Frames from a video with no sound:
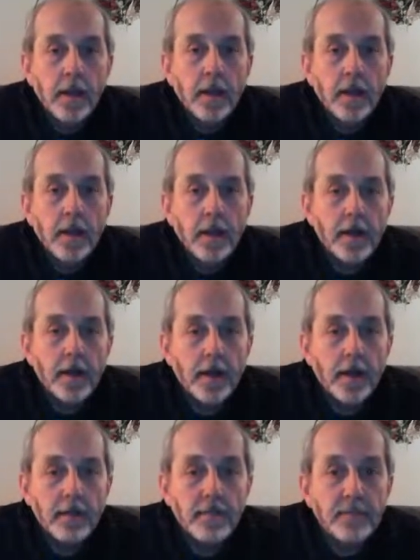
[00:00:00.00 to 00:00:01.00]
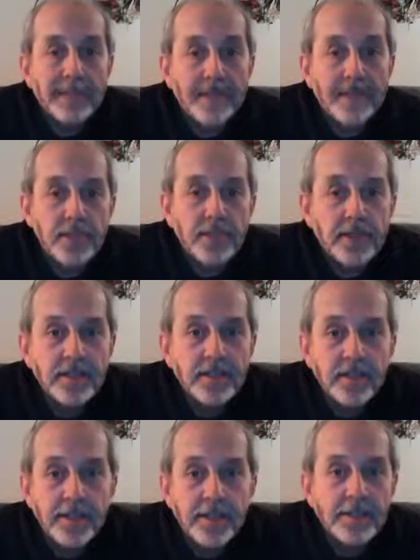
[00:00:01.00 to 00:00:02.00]
I've been teaching
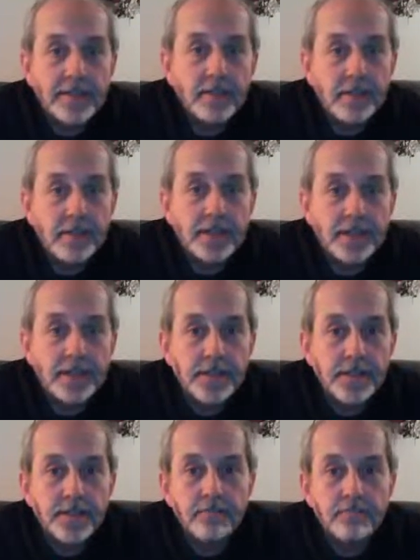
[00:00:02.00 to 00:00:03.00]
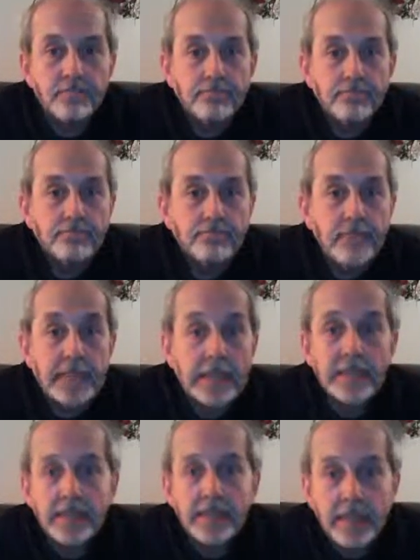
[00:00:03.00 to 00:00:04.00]
this class ever since
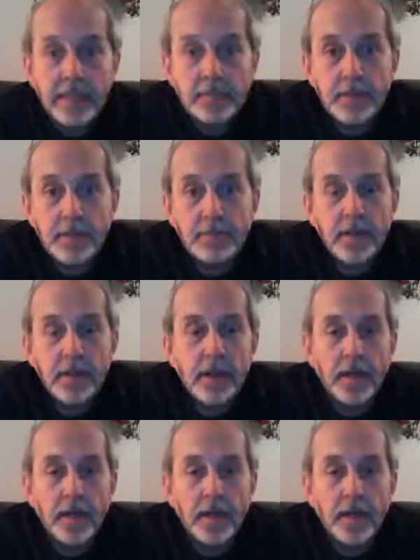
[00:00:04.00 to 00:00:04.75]
its inception.